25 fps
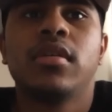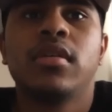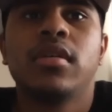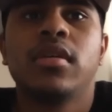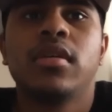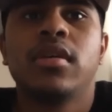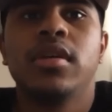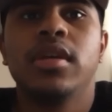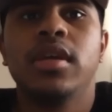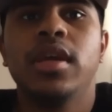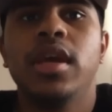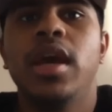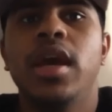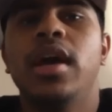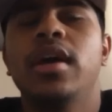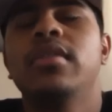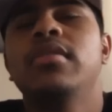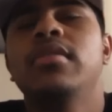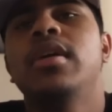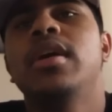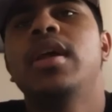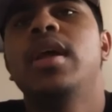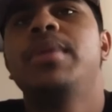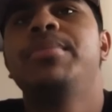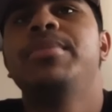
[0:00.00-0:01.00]
Yeah.
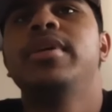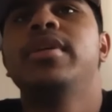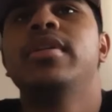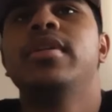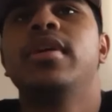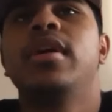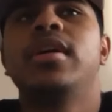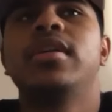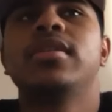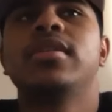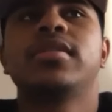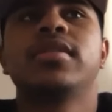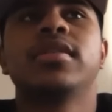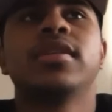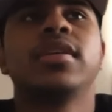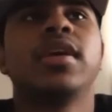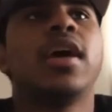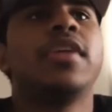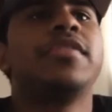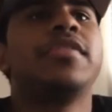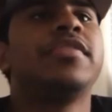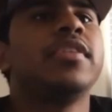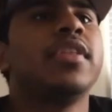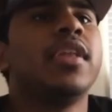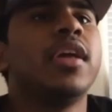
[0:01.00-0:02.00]
And I mean, honestly,
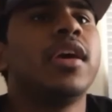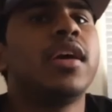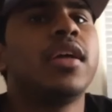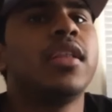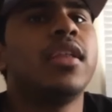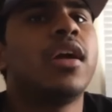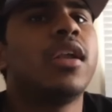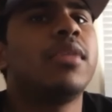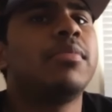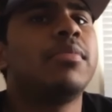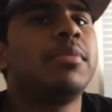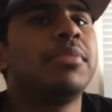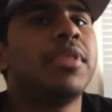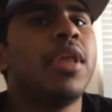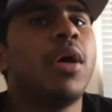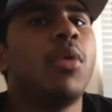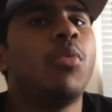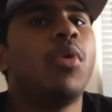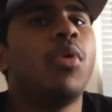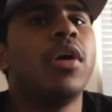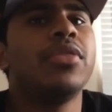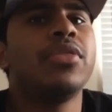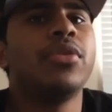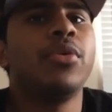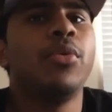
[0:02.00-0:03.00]
I feel like a lot of people that
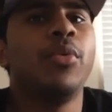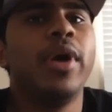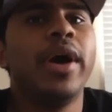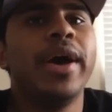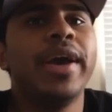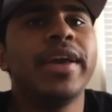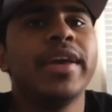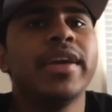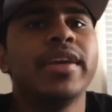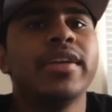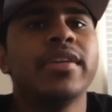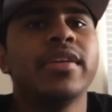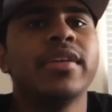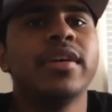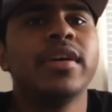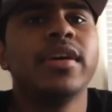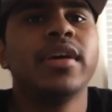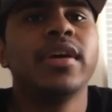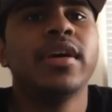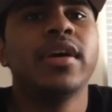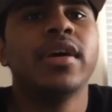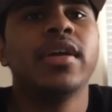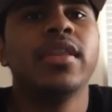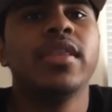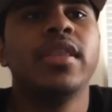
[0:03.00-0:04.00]
want the wagon,
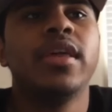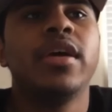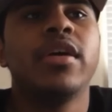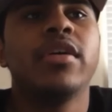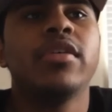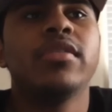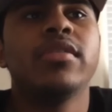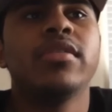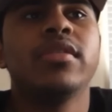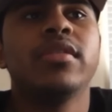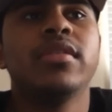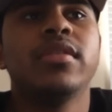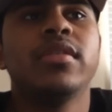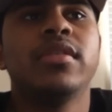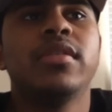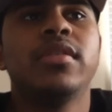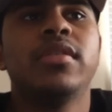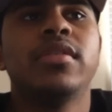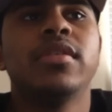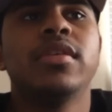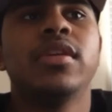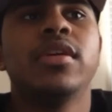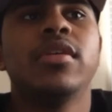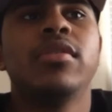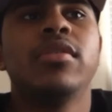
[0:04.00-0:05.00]
they aren't,
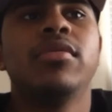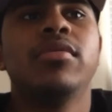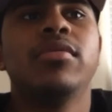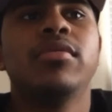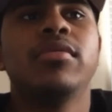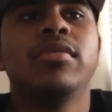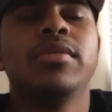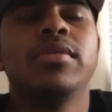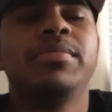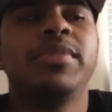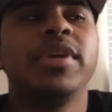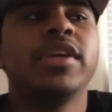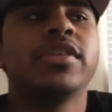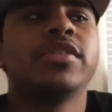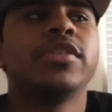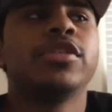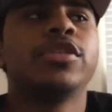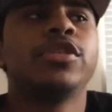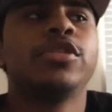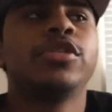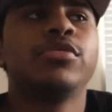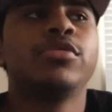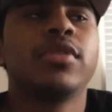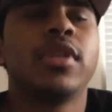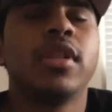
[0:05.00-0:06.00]
the biggest
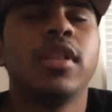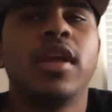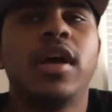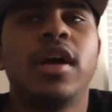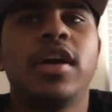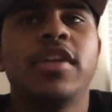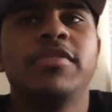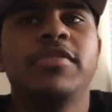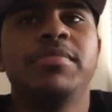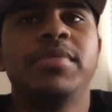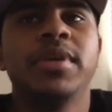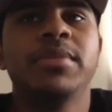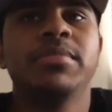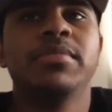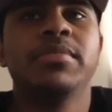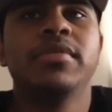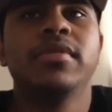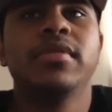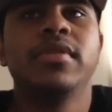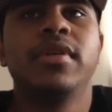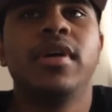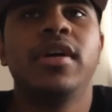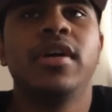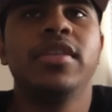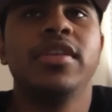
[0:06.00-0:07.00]
issue with a lot of
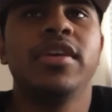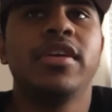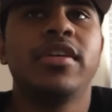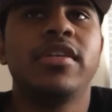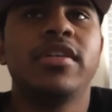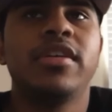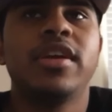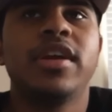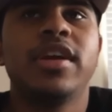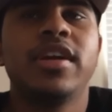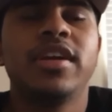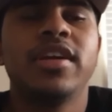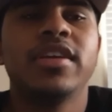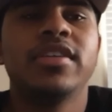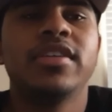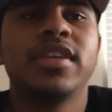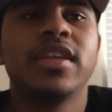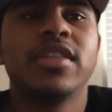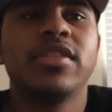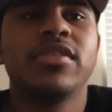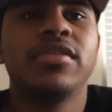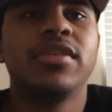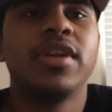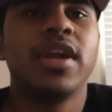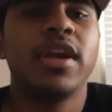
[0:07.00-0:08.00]
people on the internet is
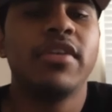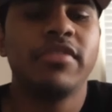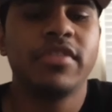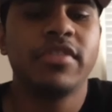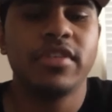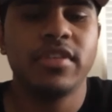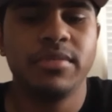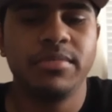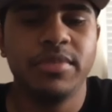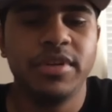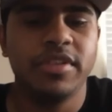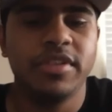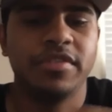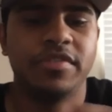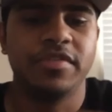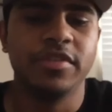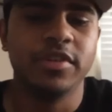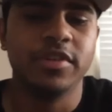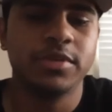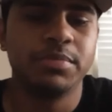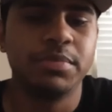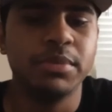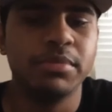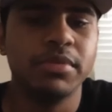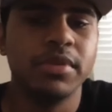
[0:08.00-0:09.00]
that they're never going to be the
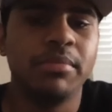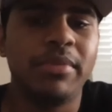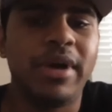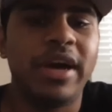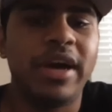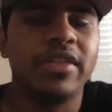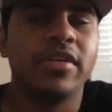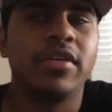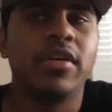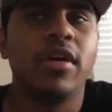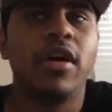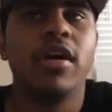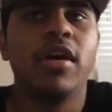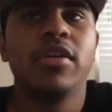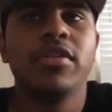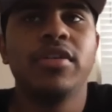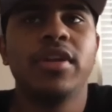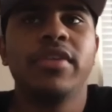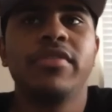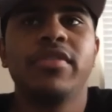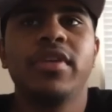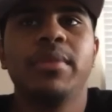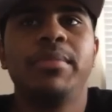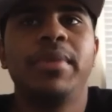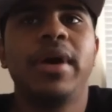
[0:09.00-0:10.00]
first people to buy the car. They're
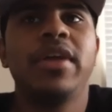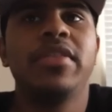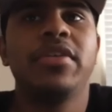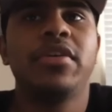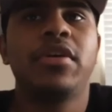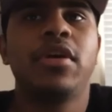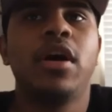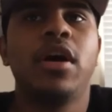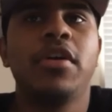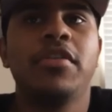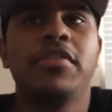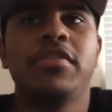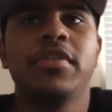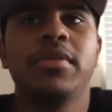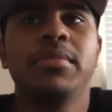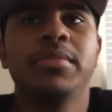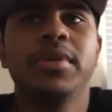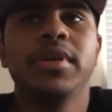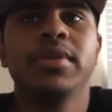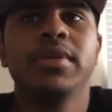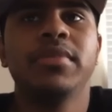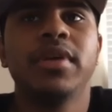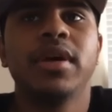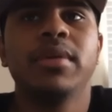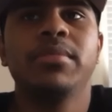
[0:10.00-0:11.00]
never going to buy the car from
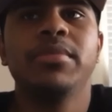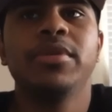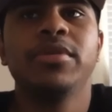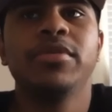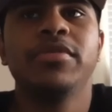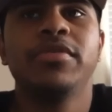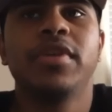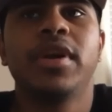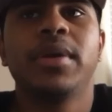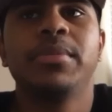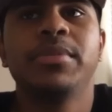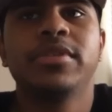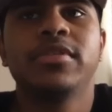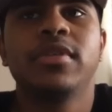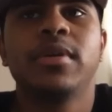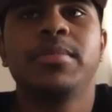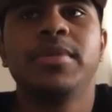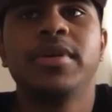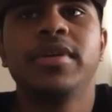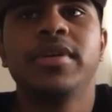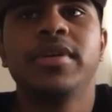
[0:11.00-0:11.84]
BMW for MSRP.